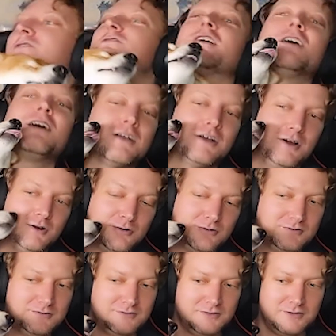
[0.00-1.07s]
doggo.
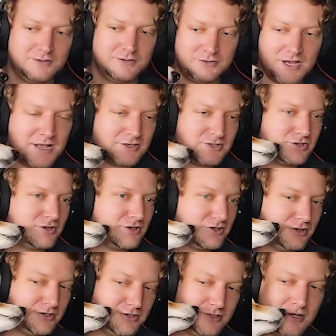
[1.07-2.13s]
That's a
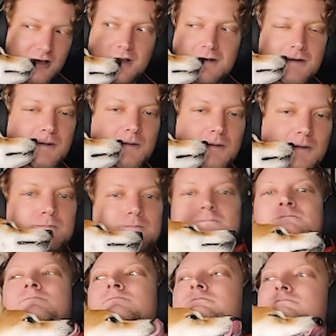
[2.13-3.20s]
good doggo.
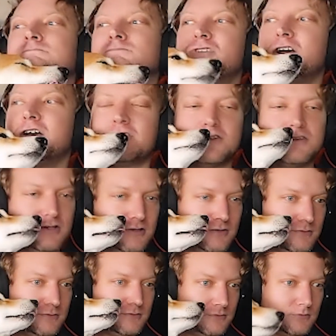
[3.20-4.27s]
Hello. That's a...
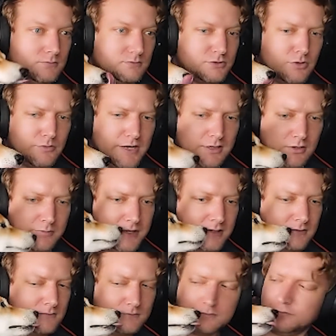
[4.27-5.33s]
Don't hello me.
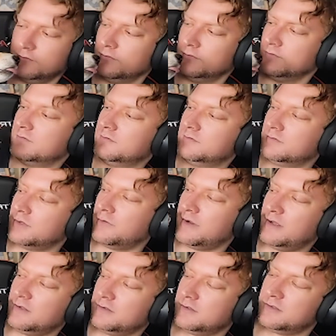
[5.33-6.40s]
Don't
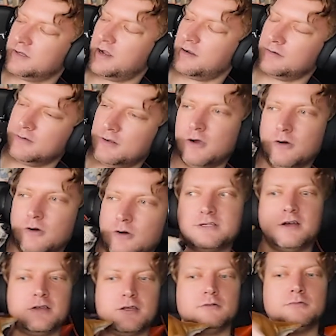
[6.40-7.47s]
hello... It's not... No, it's
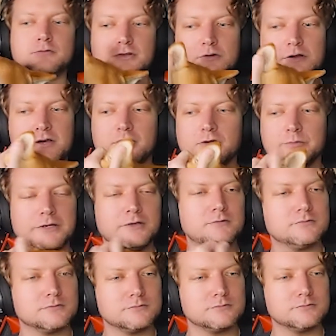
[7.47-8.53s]
not you. Don't hello me.
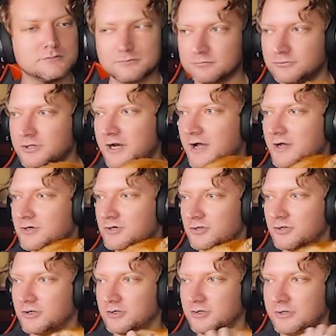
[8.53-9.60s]
That's
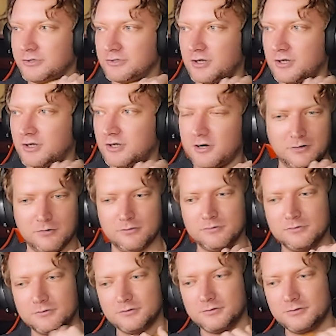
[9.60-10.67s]
a good doggo.
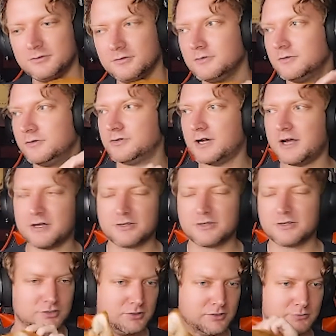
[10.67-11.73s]
That's
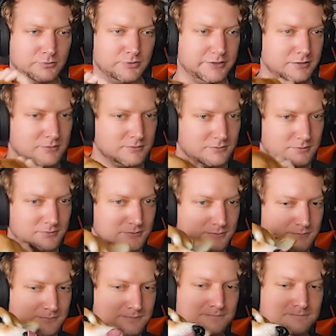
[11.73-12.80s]
a good one.
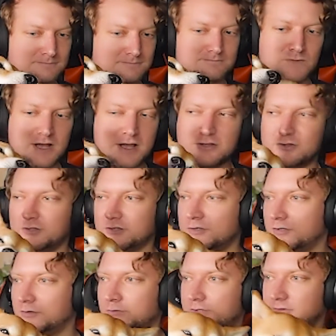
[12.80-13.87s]
That's a
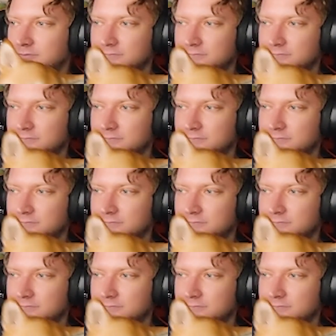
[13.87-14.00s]
good one.